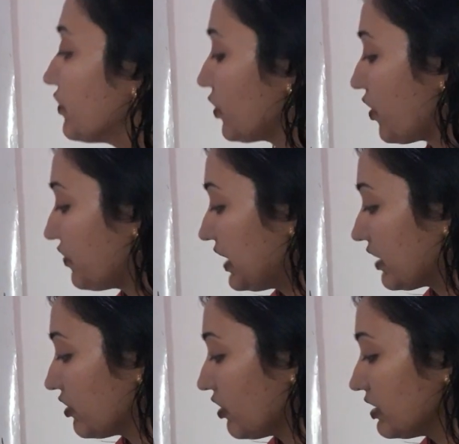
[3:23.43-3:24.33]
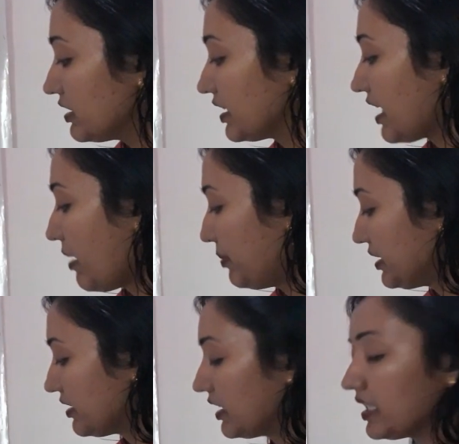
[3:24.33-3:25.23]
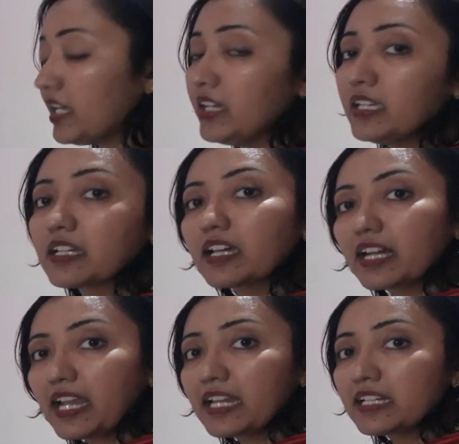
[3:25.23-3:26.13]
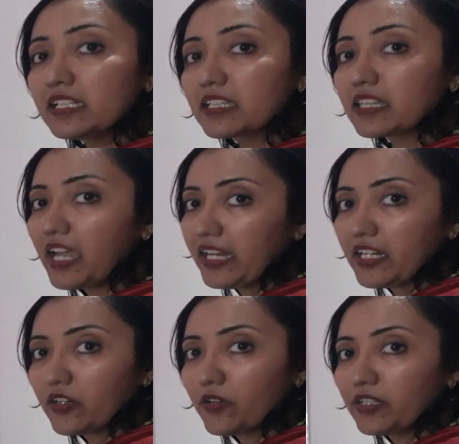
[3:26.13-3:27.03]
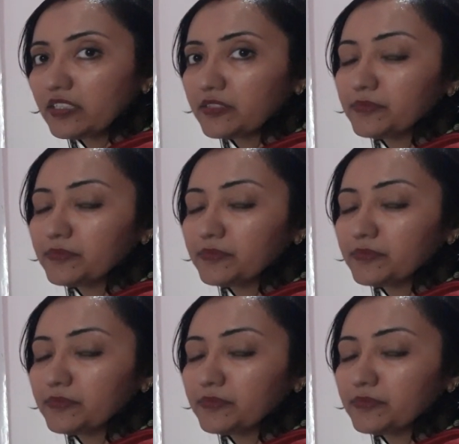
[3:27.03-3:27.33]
flow of electrons, it happens in the granule thylakoid.